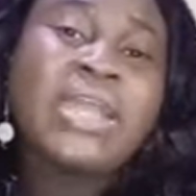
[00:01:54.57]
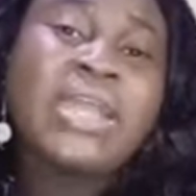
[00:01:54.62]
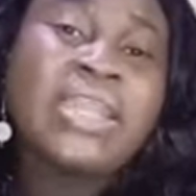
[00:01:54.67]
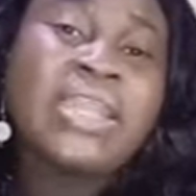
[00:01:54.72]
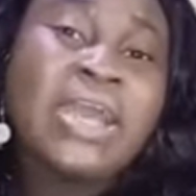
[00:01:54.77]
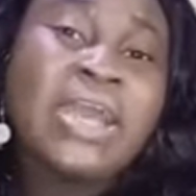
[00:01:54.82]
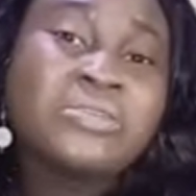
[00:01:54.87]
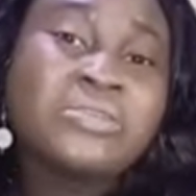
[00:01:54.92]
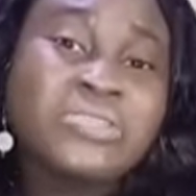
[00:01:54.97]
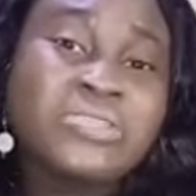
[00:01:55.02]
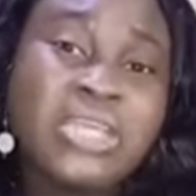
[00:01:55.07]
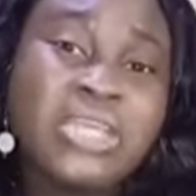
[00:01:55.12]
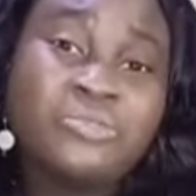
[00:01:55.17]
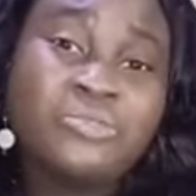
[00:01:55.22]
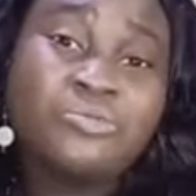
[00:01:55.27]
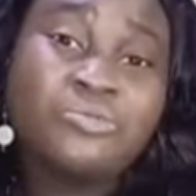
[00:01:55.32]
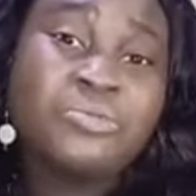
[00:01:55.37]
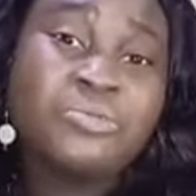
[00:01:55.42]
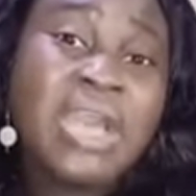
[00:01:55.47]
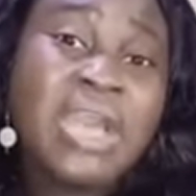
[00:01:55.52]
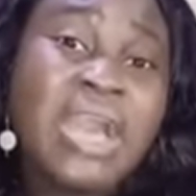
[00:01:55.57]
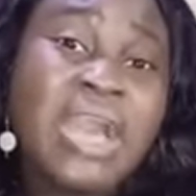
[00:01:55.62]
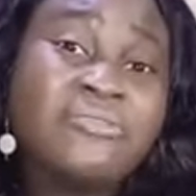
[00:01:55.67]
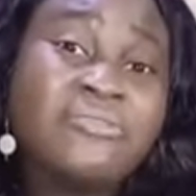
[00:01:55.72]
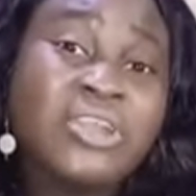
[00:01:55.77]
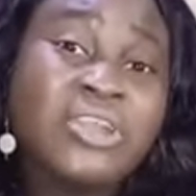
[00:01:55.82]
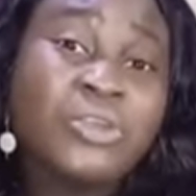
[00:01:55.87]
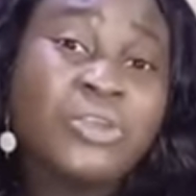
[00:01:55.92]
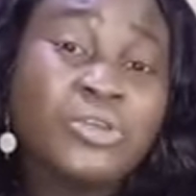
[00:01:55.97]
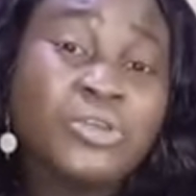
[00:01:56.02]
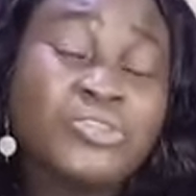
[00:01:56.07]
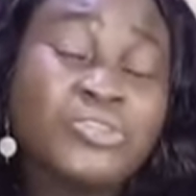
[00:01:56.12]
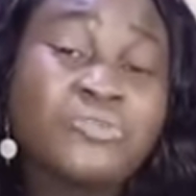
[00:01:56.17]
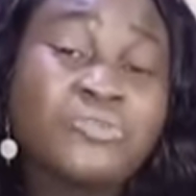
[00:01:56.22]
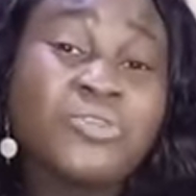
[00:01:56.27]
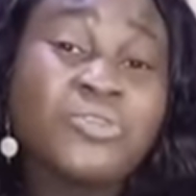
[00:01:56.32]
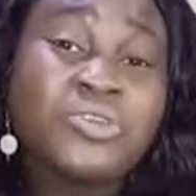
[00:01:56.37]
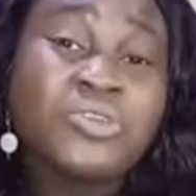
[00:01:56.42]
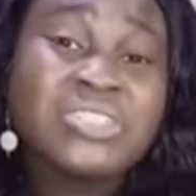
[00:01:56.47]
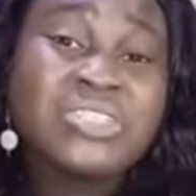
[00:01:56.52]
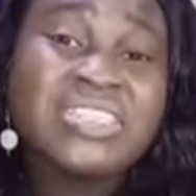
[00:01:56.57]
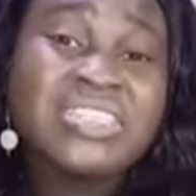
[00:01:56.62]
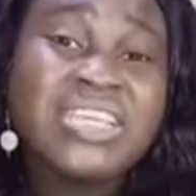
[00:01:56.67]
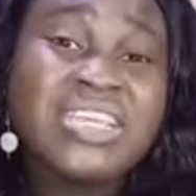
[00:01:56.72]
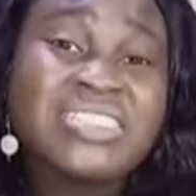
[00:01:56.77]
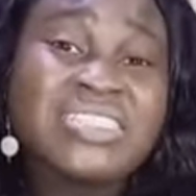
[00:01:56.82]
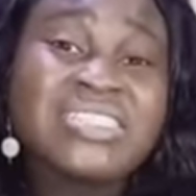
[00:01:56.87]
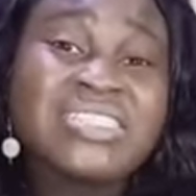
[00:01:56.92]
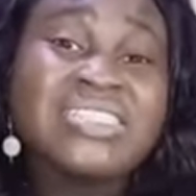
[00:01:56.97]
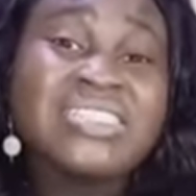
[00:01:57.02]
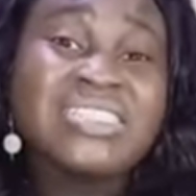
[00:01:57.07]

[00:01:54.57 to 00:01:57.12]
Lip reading: announce that we will have a lot of content